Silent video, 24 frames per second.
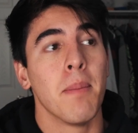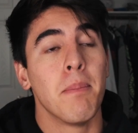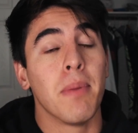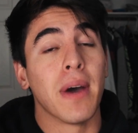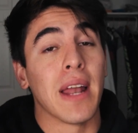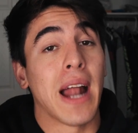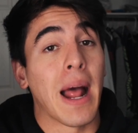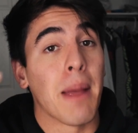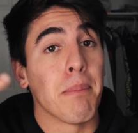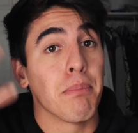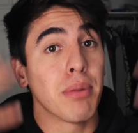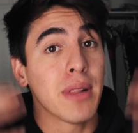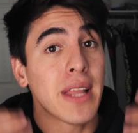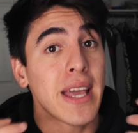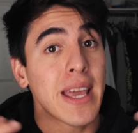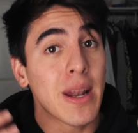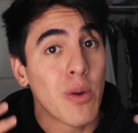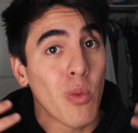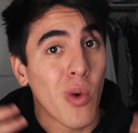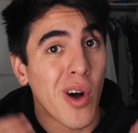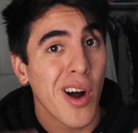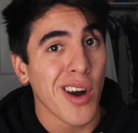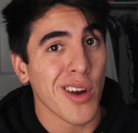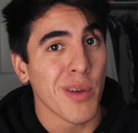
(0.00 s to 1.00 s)
But I played
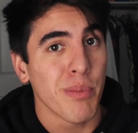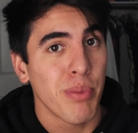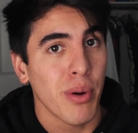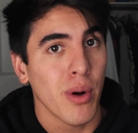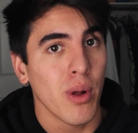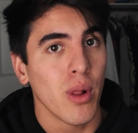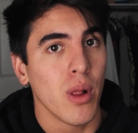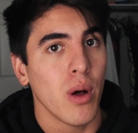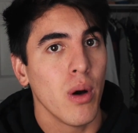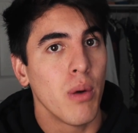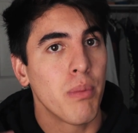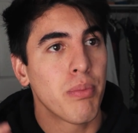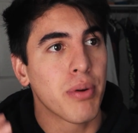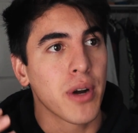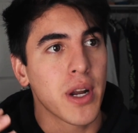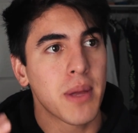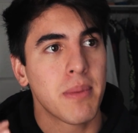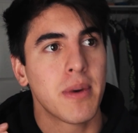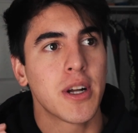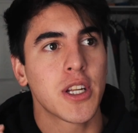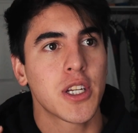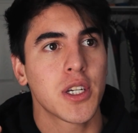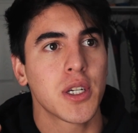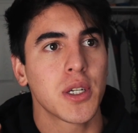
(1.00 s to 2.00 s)
water polo pretty
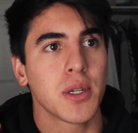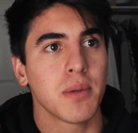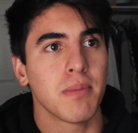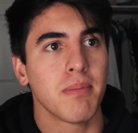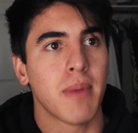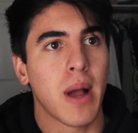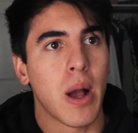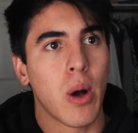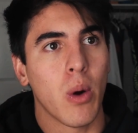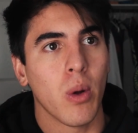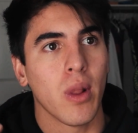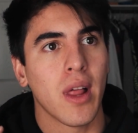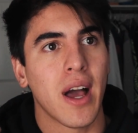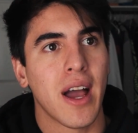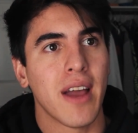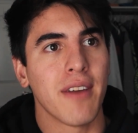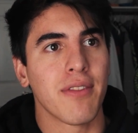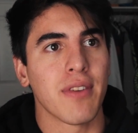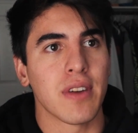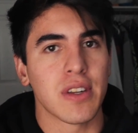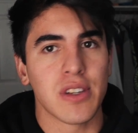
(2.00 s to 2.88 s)
much my whole life.